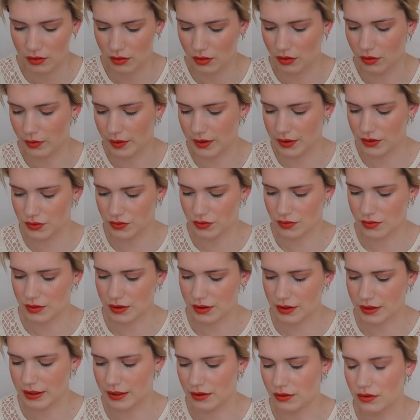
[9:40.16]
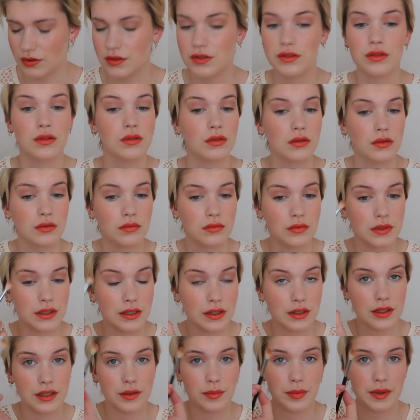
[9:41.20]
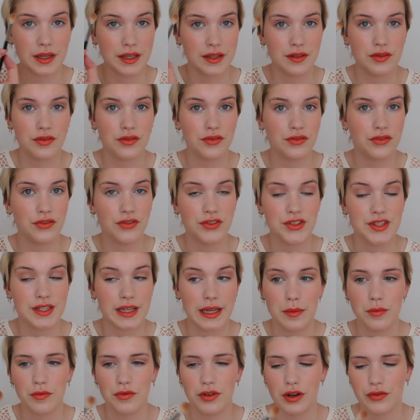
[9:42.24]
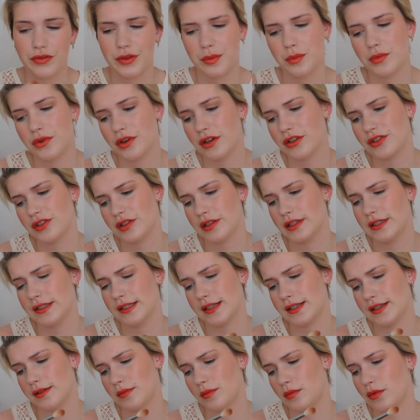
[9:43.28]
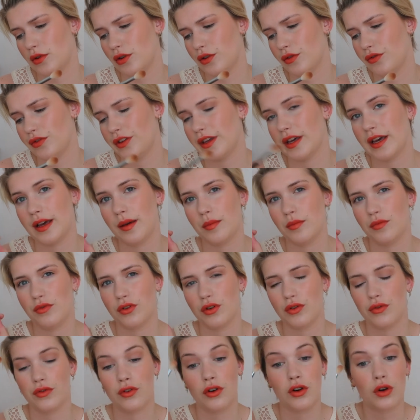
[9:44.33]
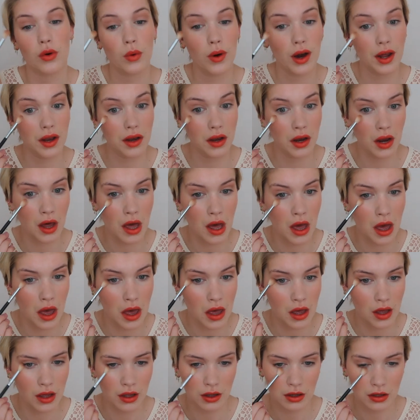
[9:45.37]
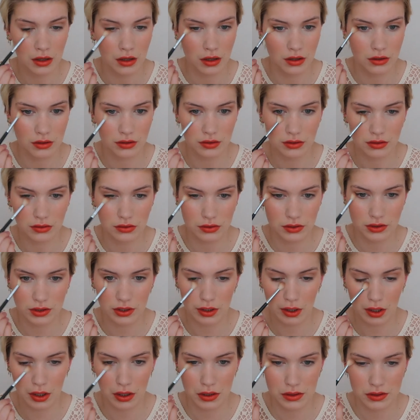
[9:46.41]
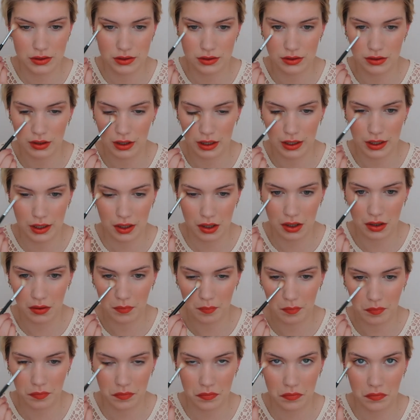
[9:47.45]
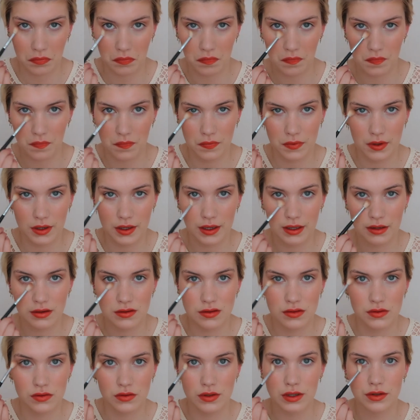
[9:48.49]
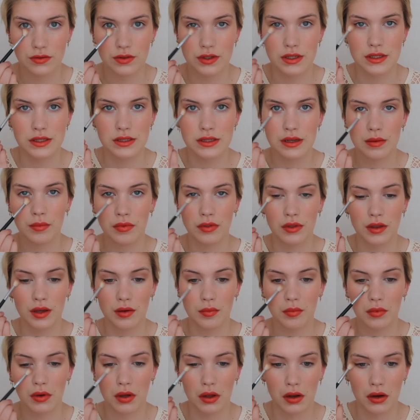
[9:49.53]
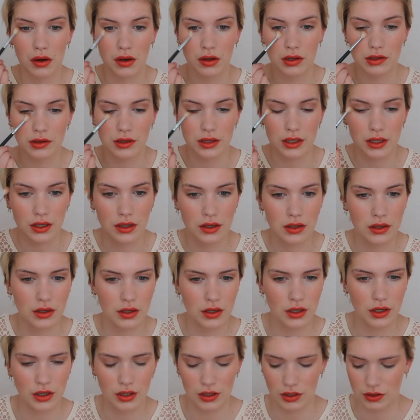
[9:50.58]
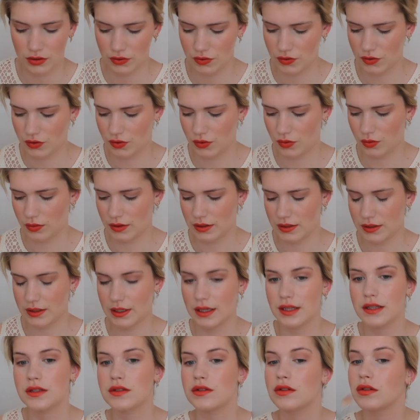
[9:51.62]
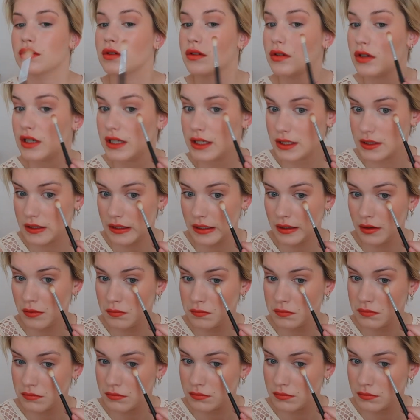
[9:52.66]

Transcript: Going to run that also with the big same fluffy brush. This is a Morphe M441. Just like, again, to give it something, but nothing too intense or crazy.